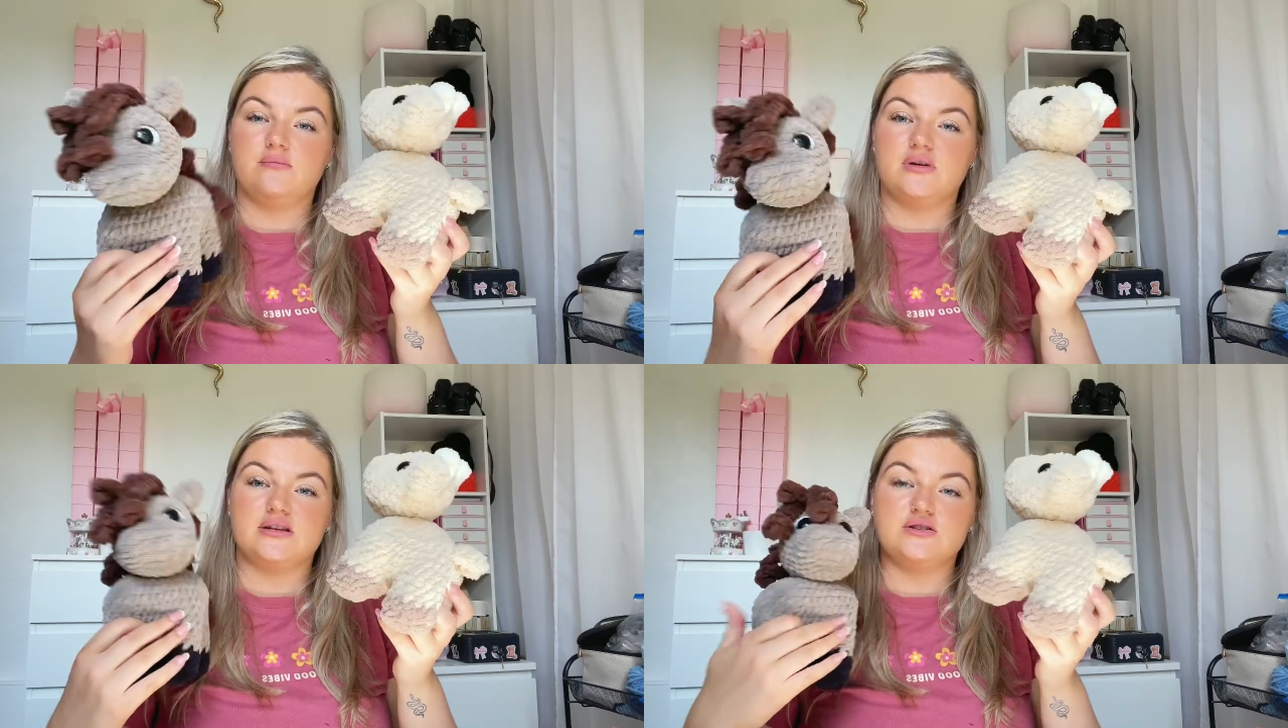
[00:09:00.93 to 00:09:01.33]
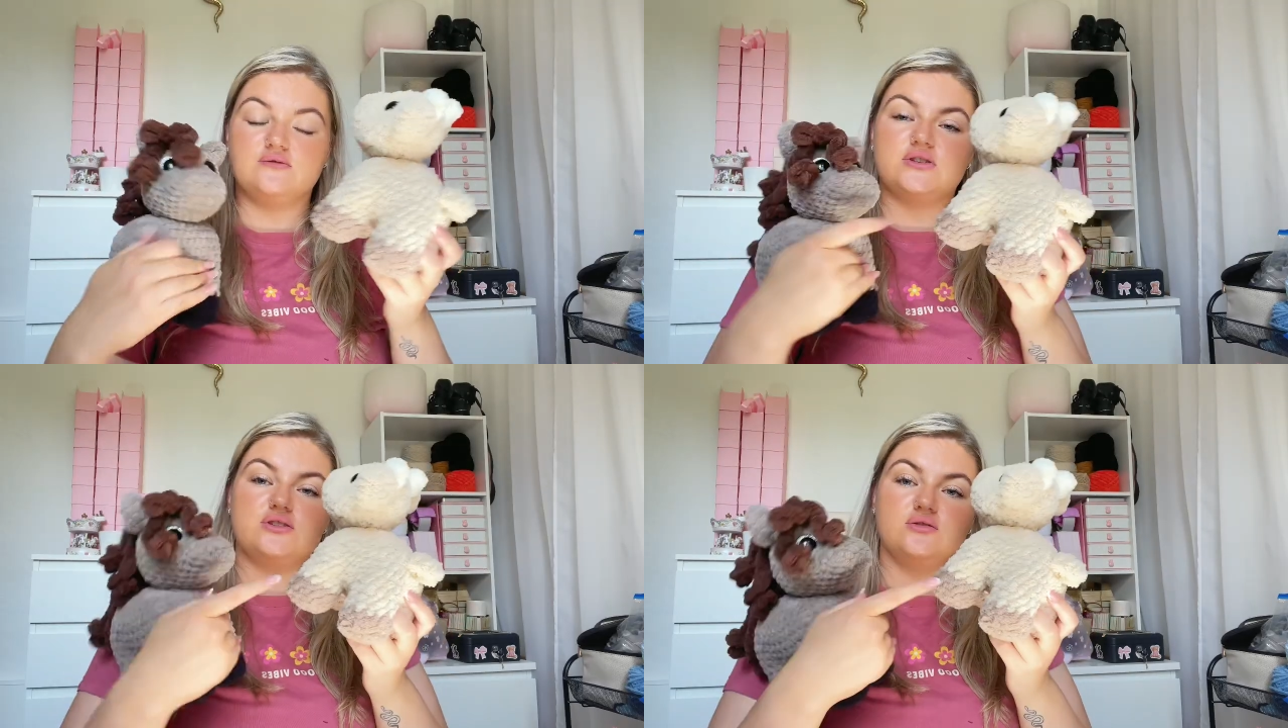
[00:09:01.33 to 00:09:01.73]
because you
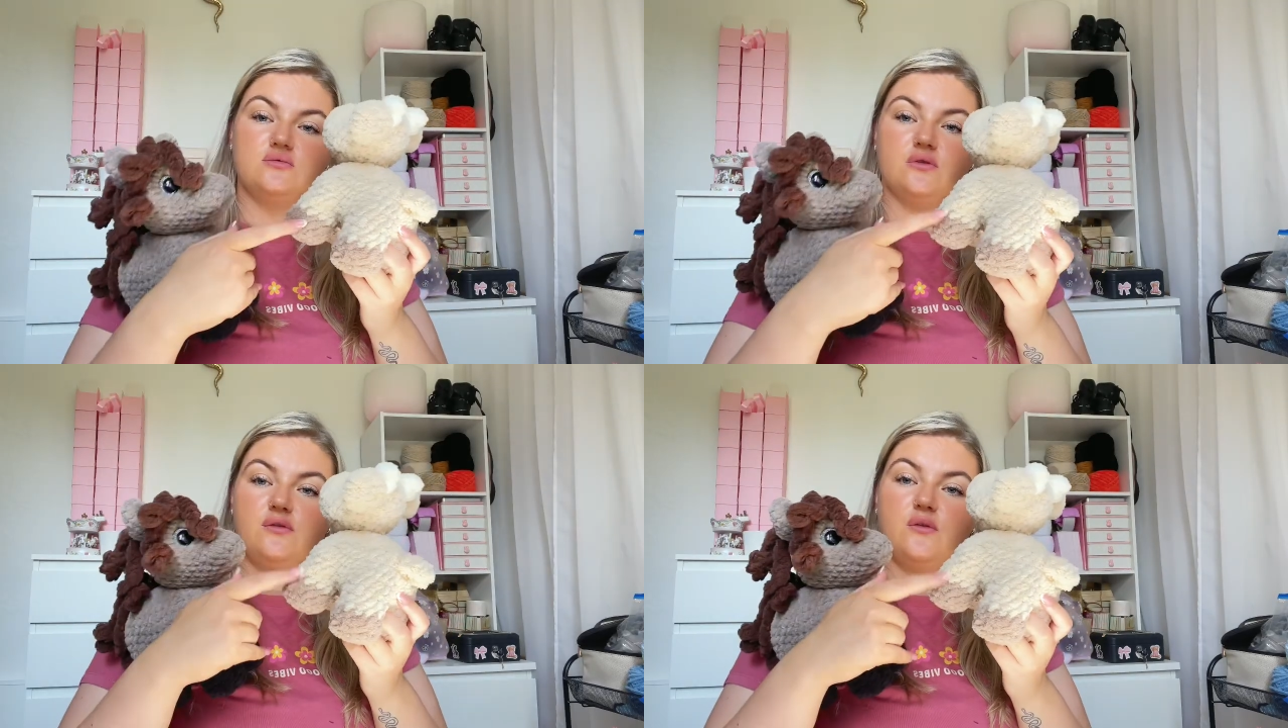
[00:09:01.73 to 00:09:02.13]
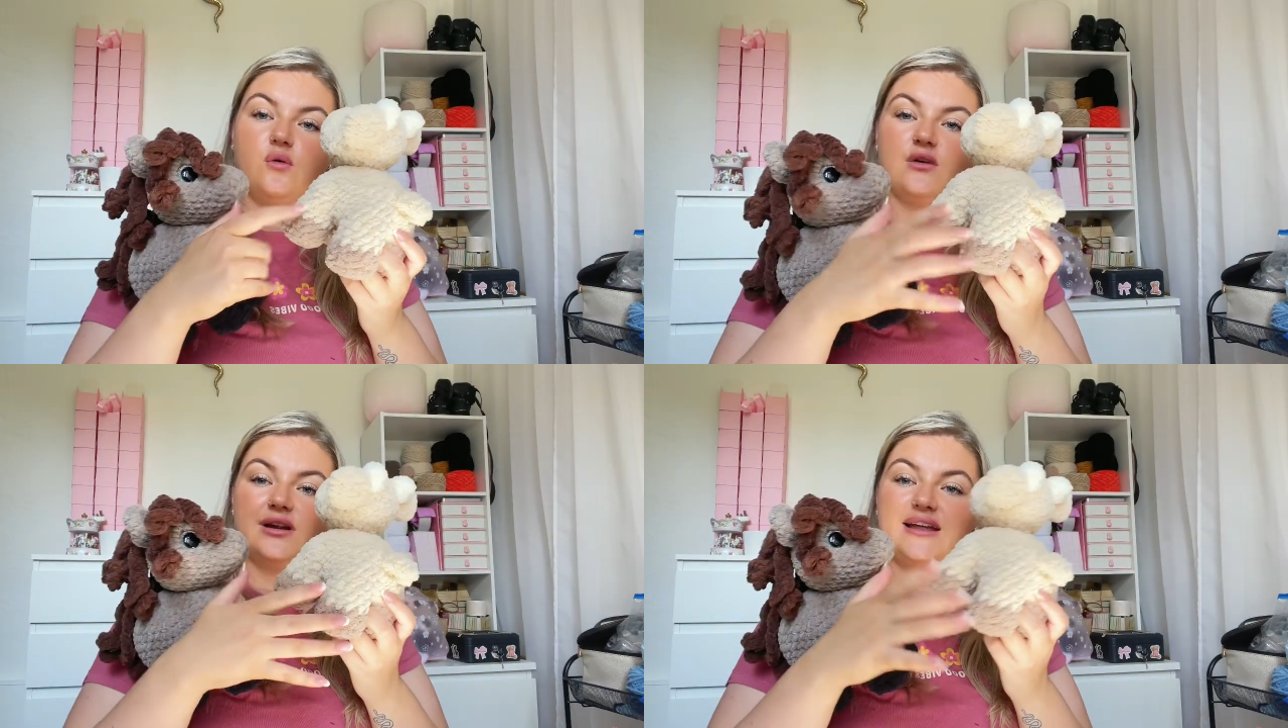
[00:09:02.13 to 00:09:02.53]
have to do the
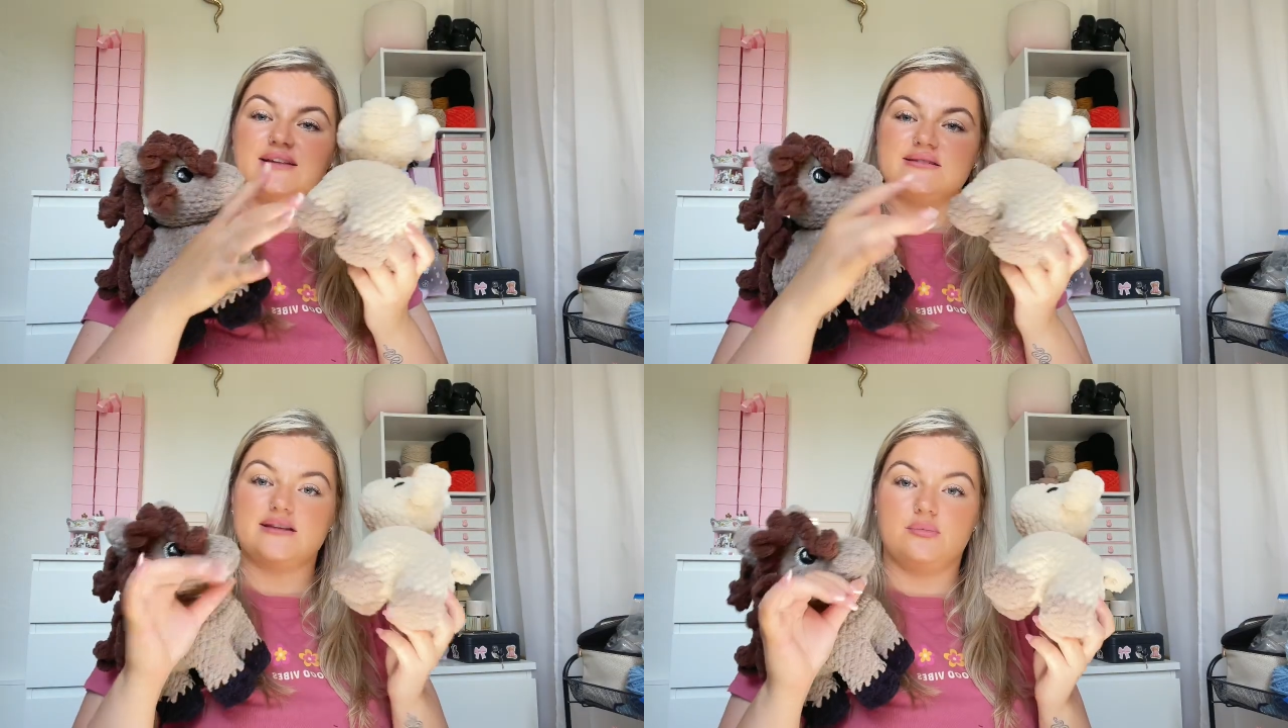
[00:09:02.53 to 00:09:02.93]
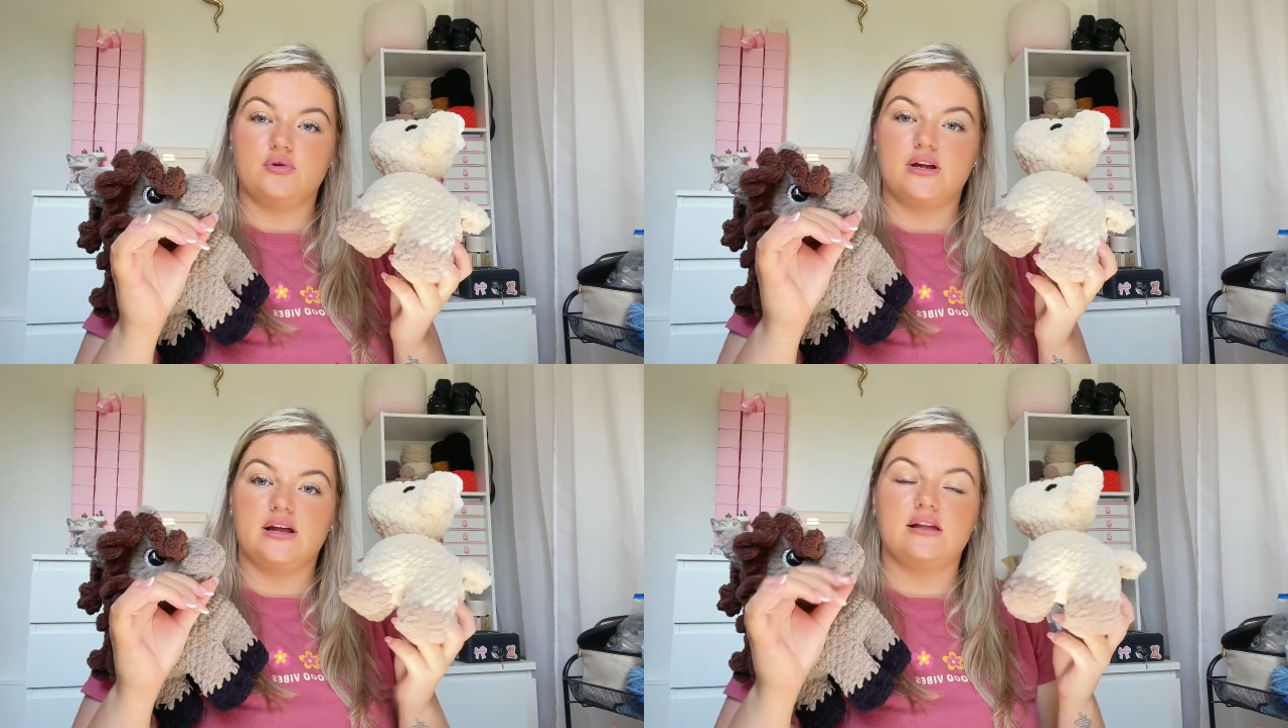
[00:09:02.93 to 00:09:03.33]
4 legs
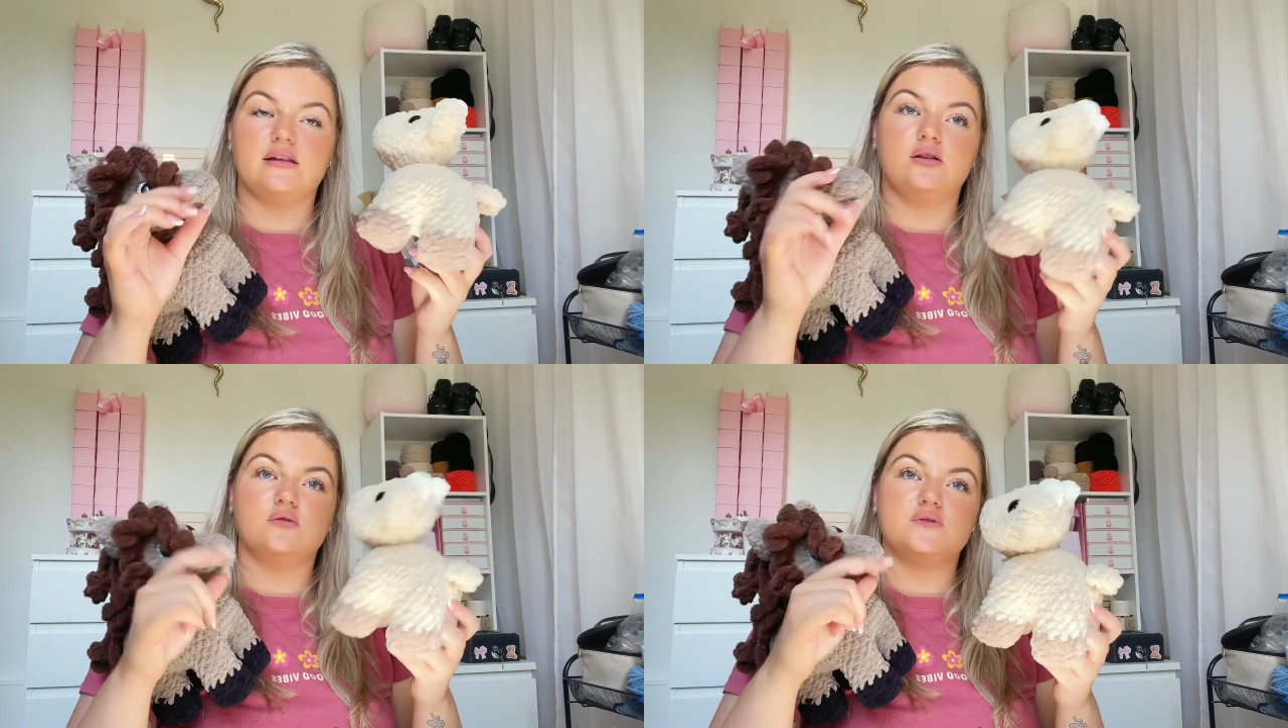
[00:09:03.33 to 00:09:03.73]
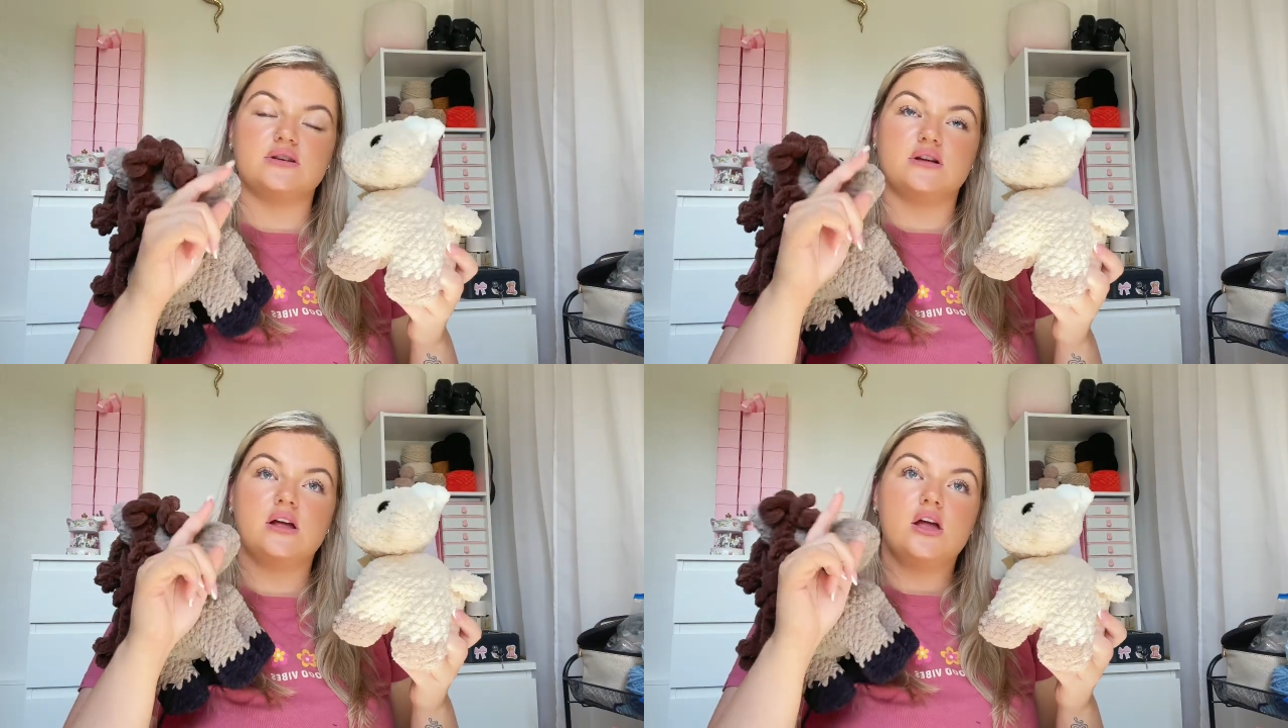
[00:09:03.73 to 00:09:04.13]
separately, and then you have
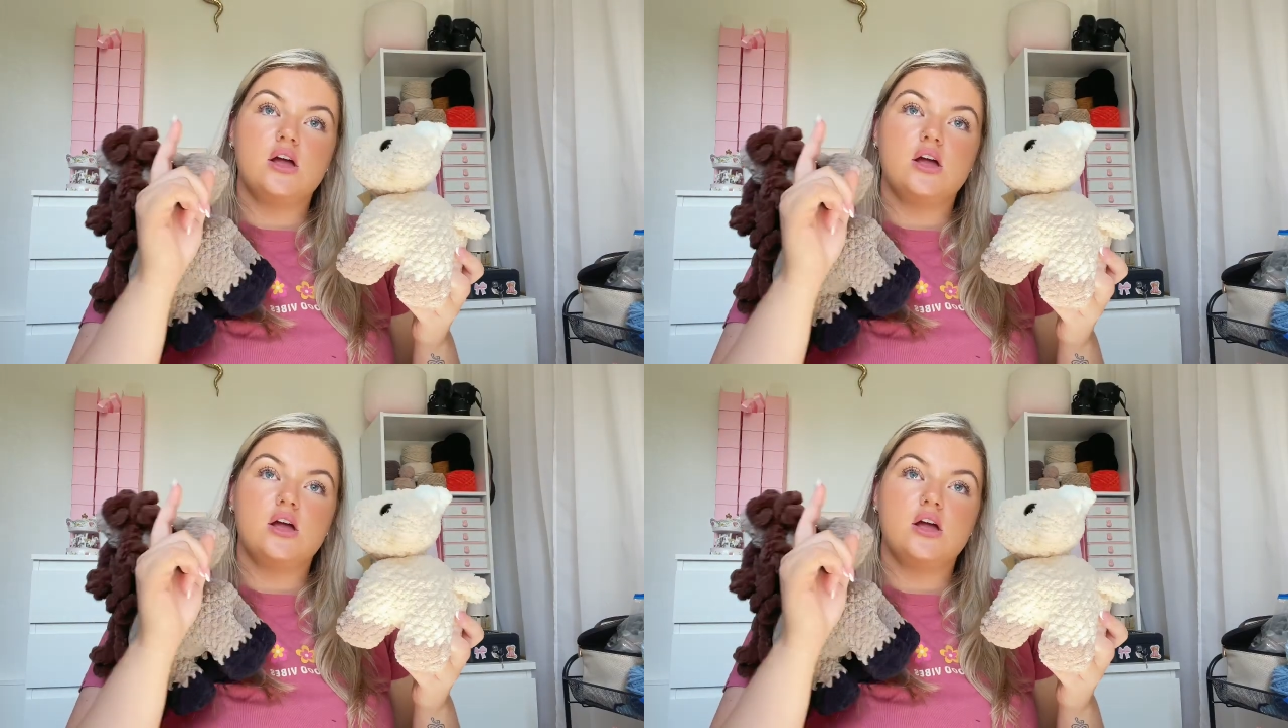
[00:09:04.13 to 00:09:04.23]
to